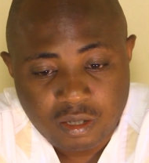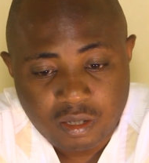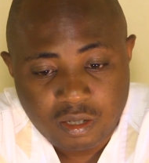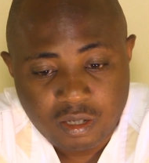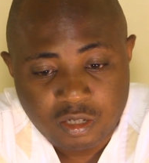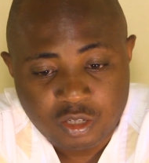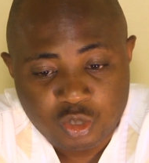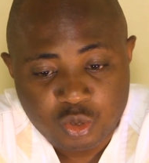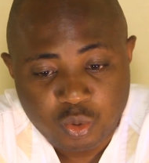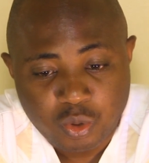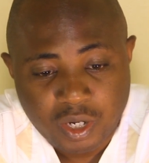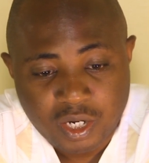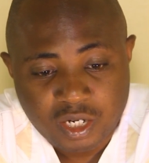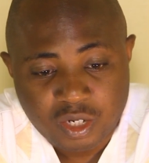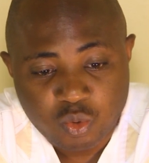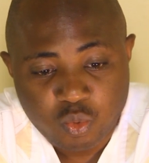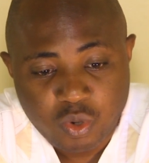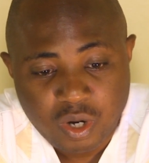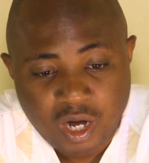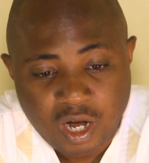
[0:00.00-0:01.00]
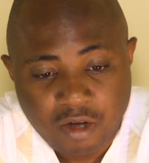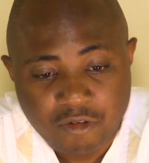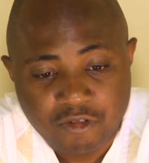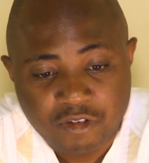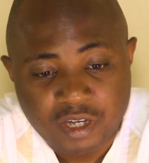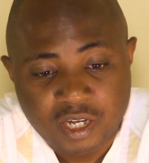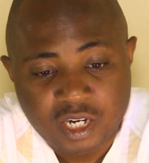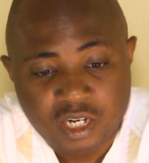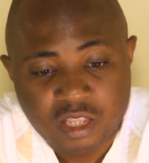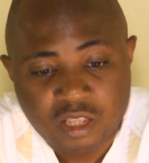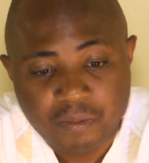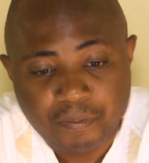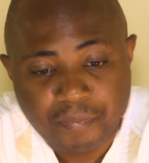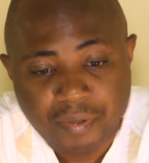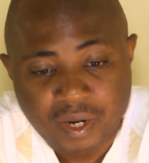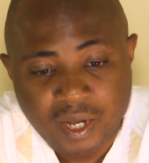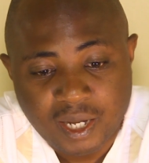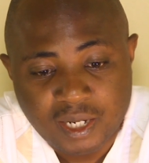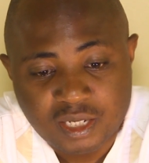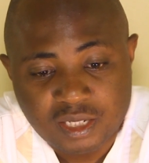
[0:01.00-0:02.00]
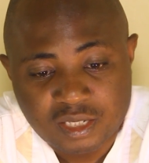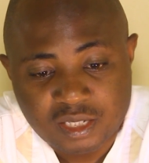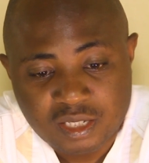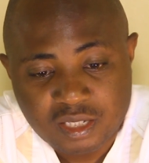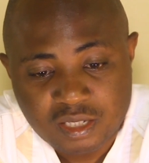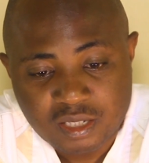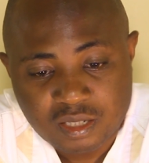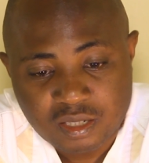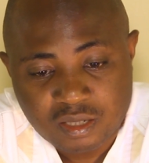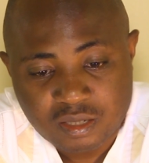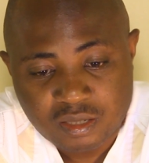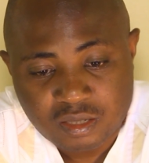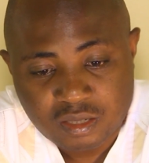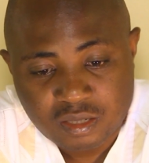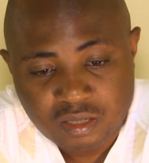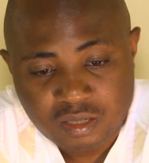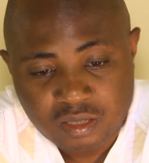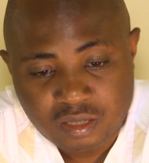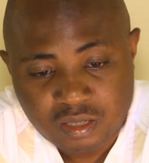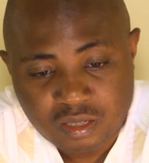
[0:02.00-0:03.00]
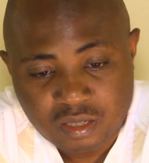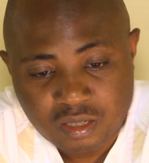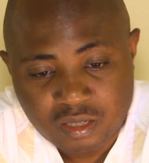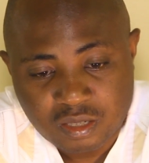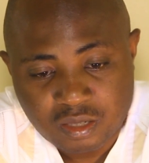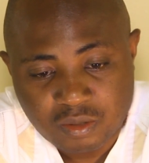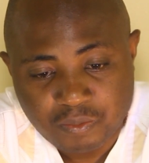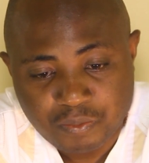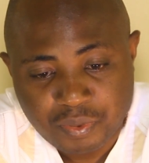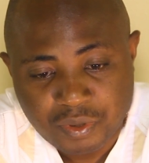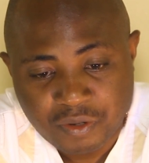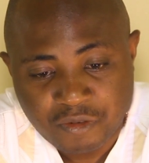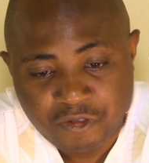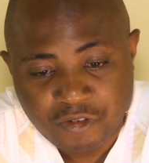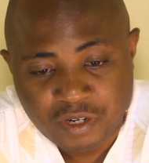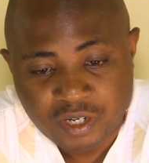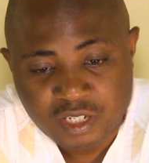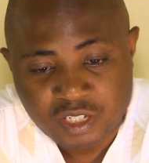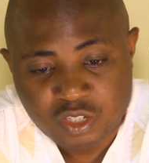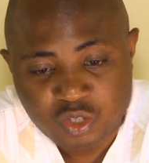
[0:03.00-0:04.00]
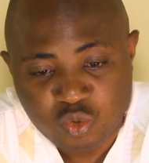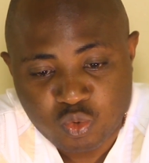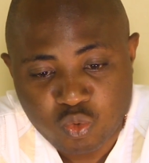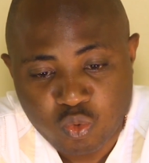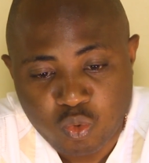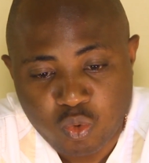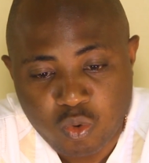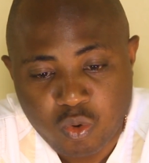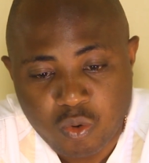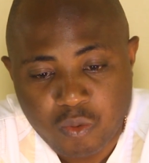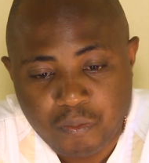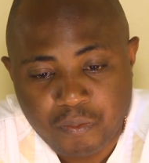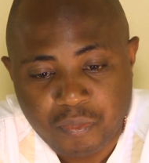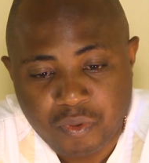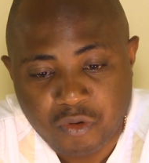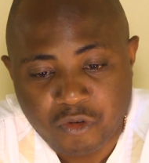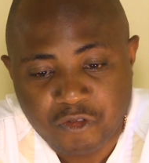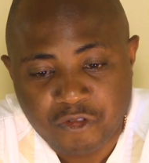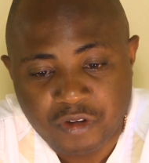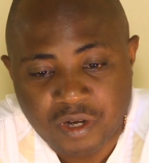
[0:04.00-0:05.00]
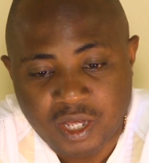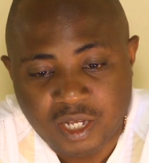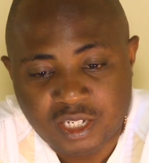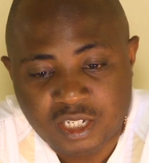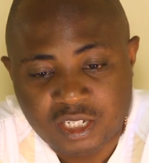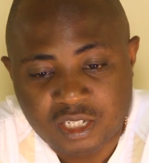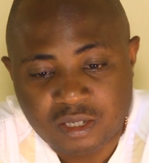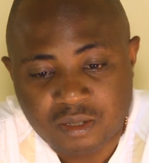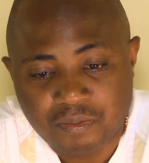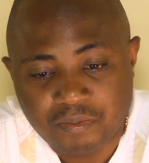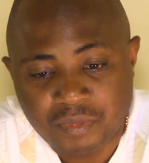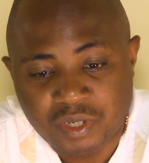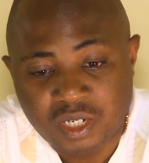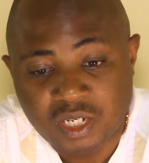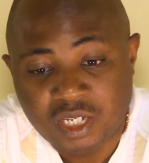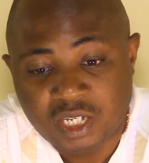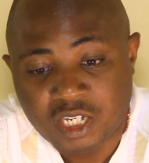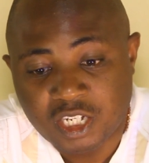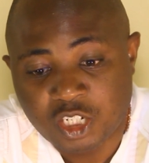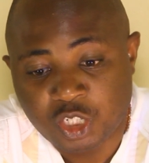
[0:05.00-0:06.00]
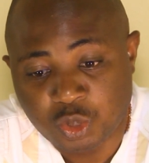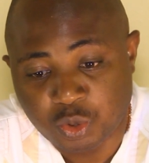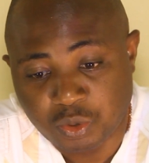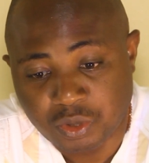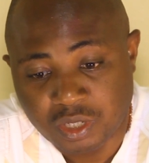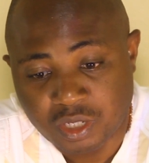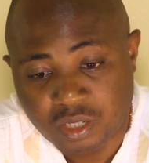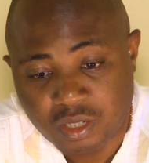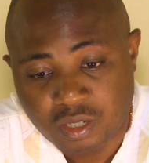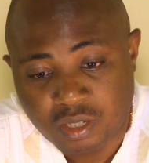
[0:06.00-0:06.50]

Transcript: ensuring we have health plans in preference to prophylactic medication.